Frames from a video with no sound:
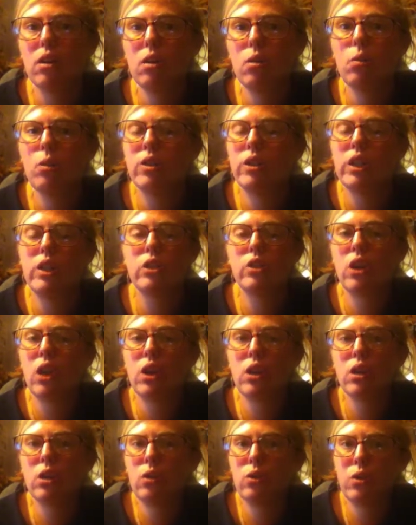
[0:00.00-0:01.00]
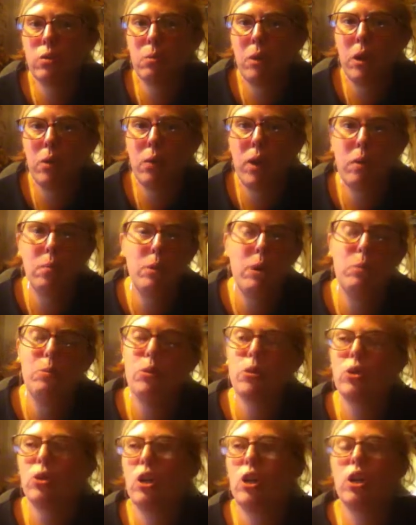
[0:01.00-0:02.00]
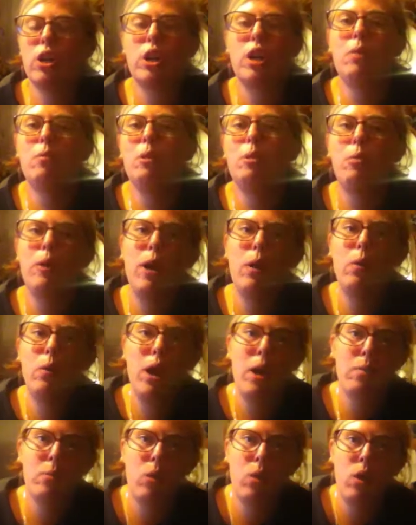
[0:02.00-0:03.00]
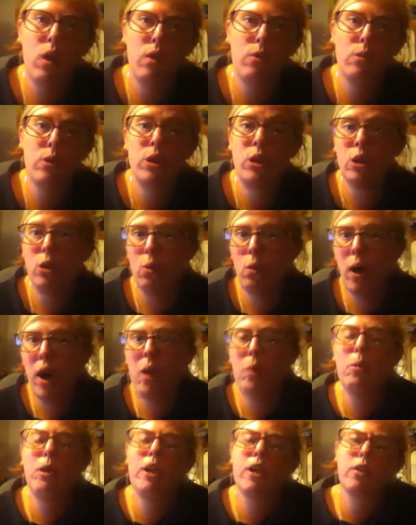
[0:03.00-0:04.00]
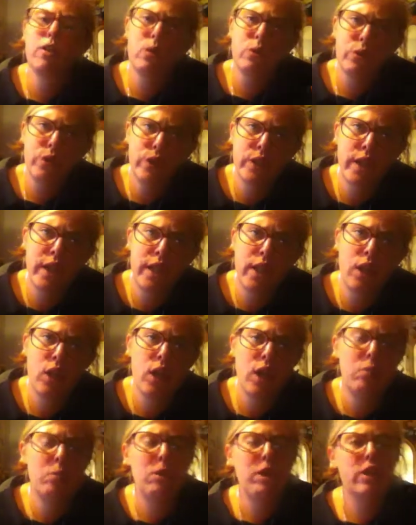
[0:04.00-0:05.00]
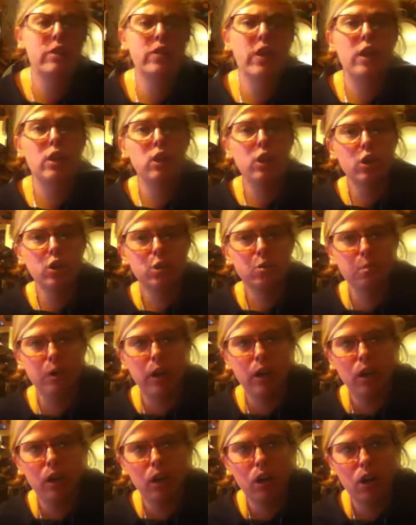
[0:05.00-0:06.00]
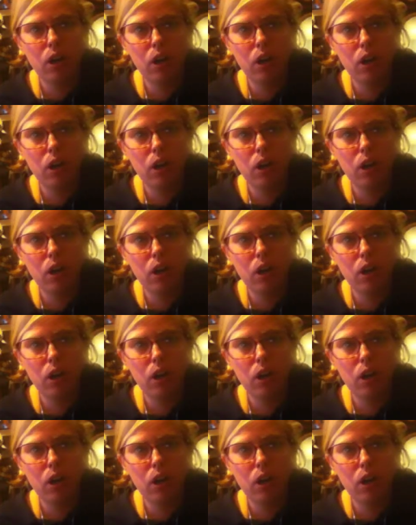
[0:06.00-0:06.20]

Once I started losing my weight, people started coming my way more often. You know why? Because I was skinnier and because I looked better.